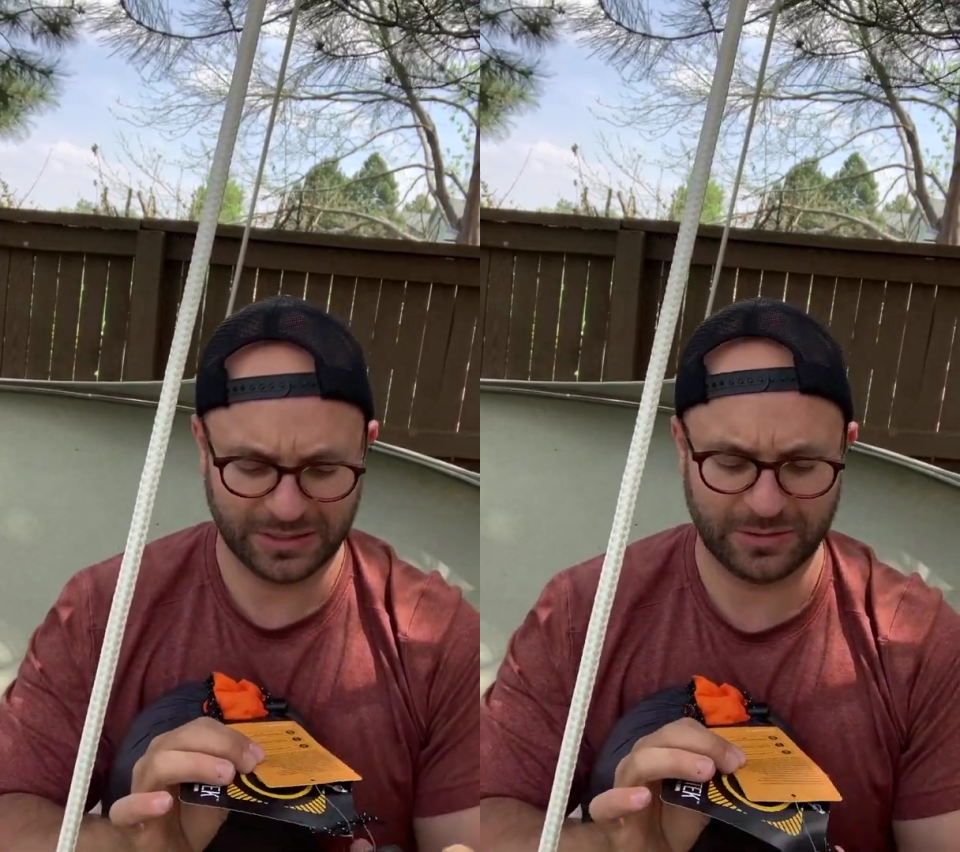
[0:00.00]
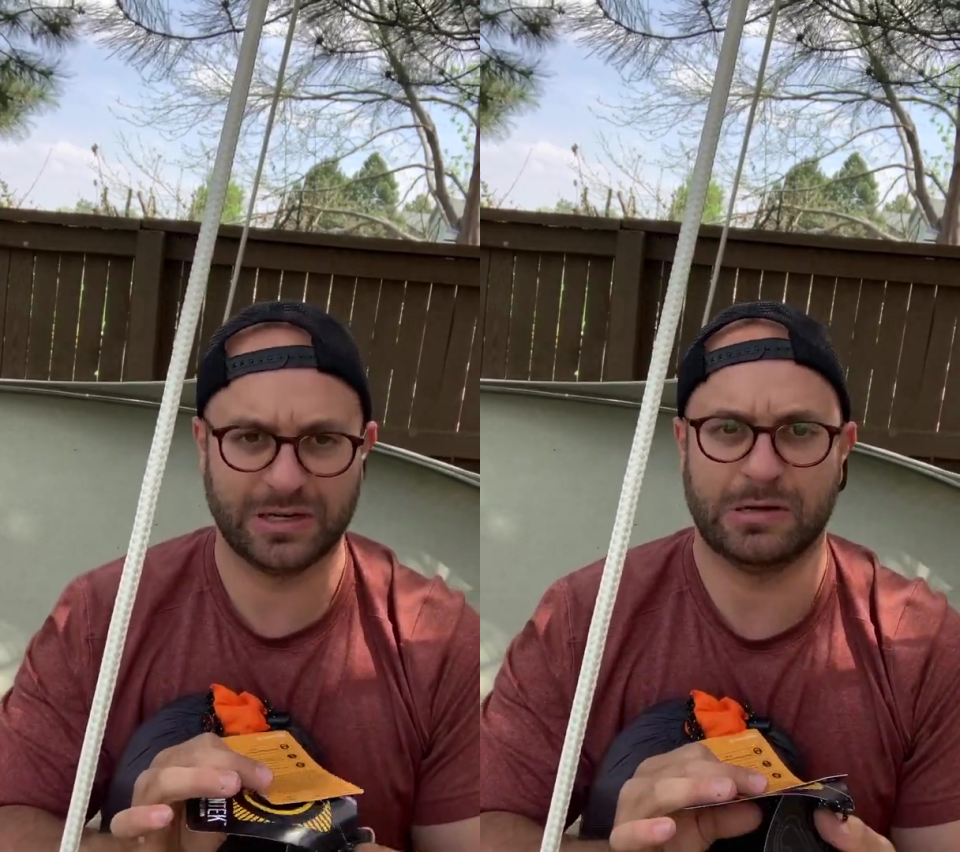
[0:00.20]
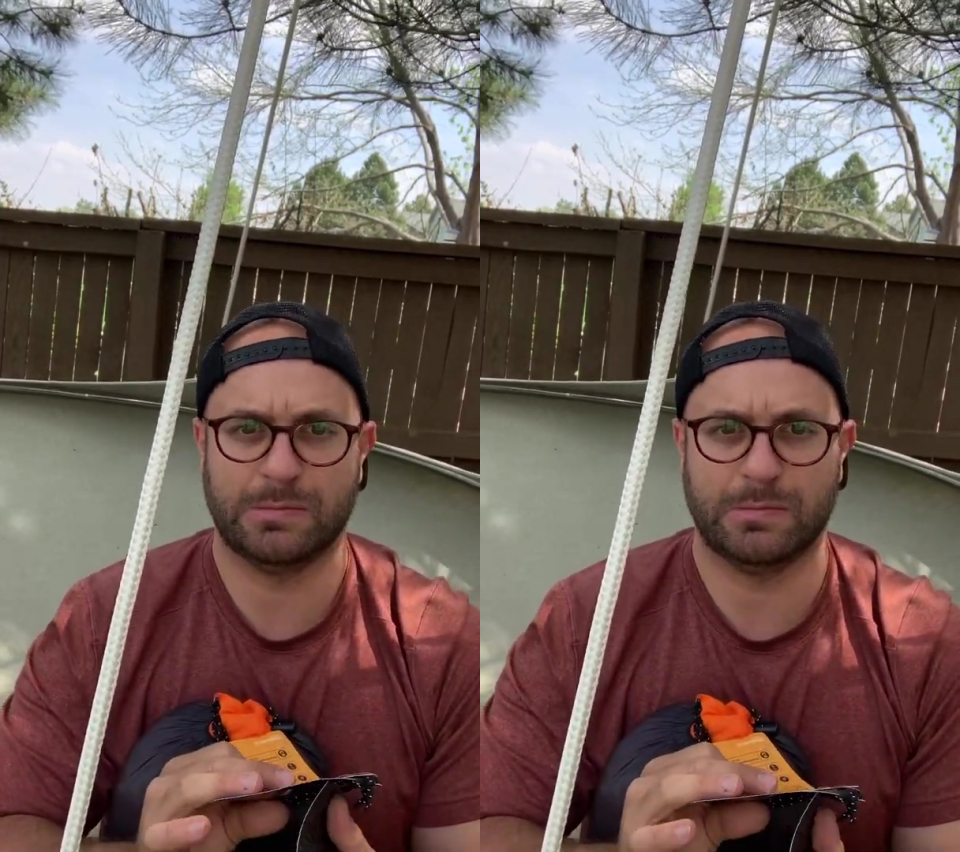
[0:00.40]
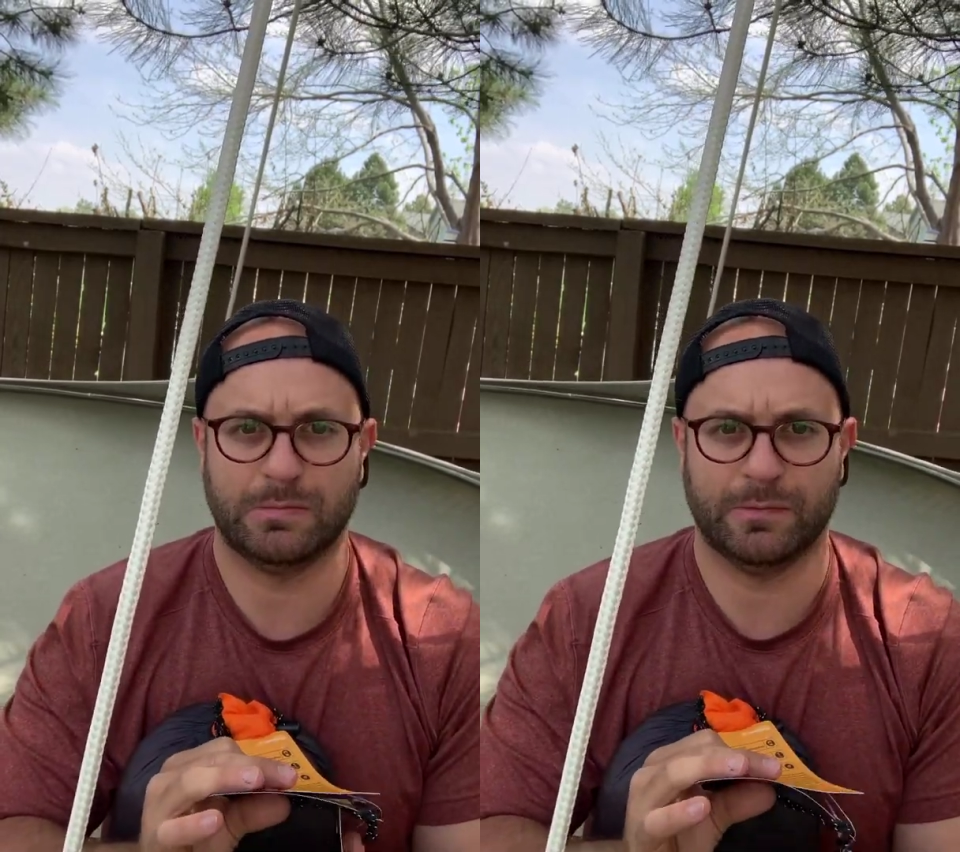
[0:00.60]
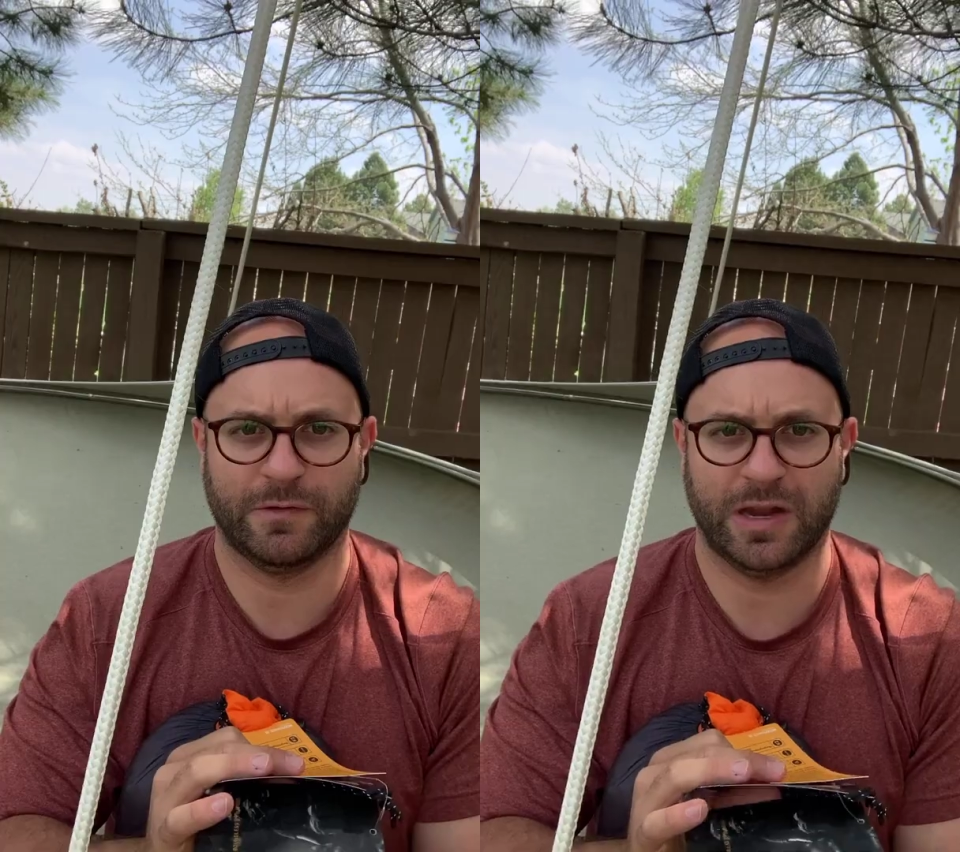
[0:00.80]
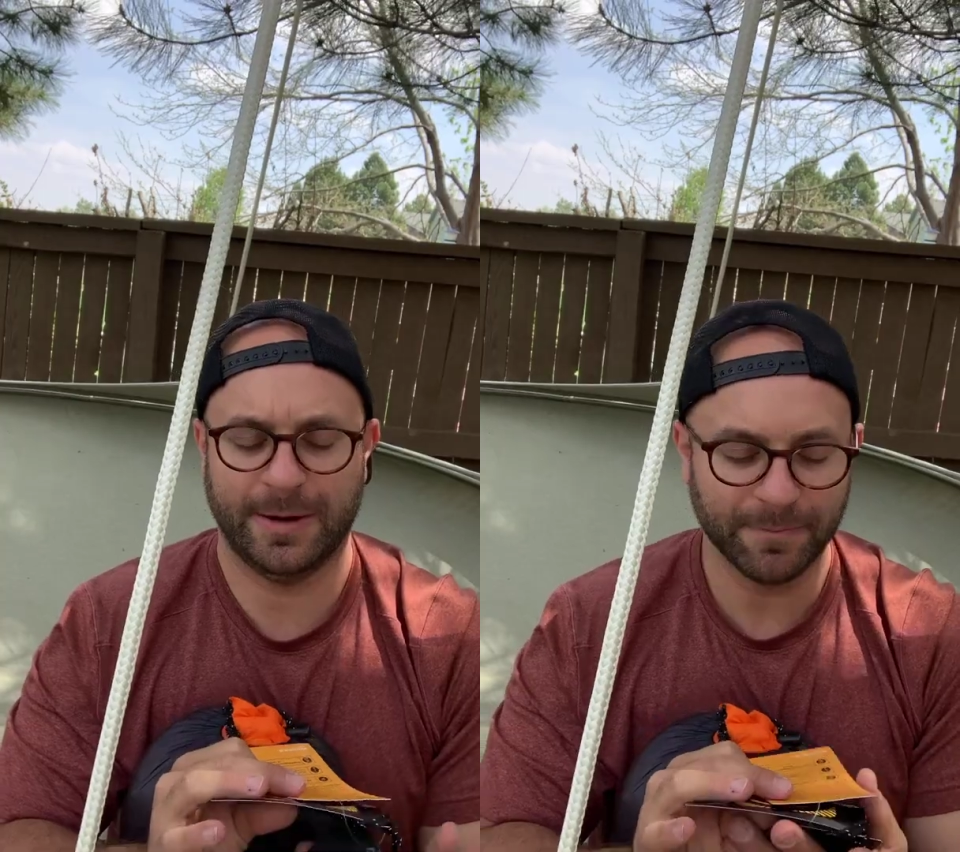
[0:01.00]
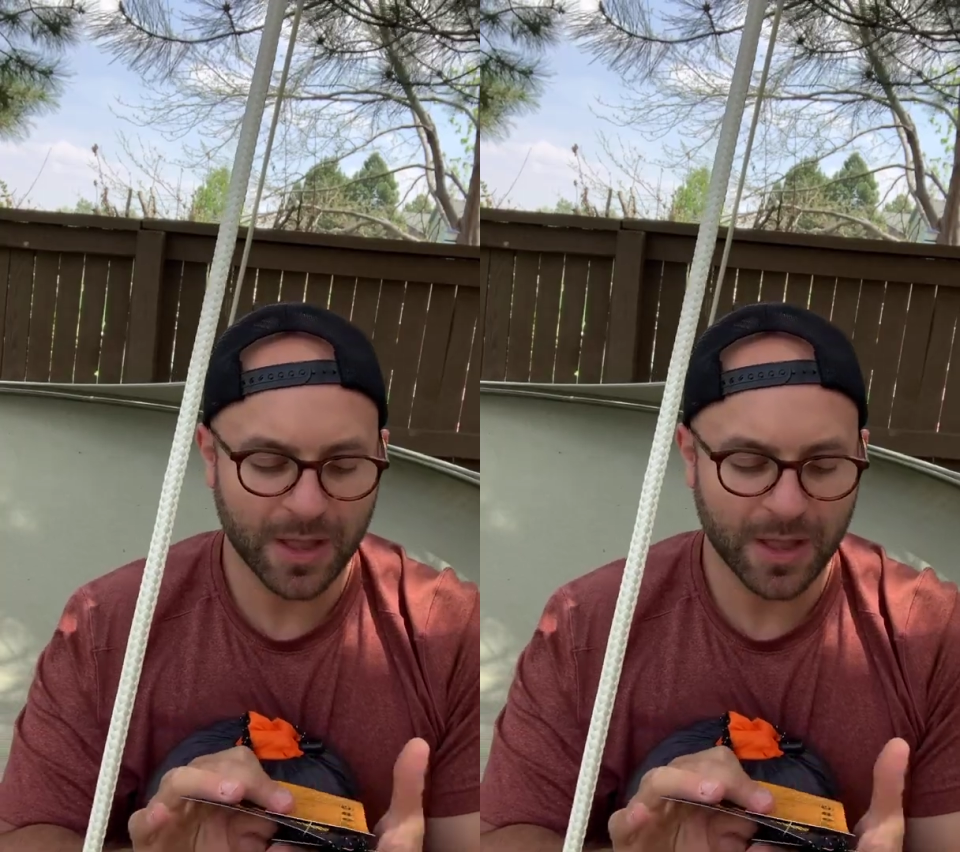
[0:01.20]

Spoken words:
so I don't forget.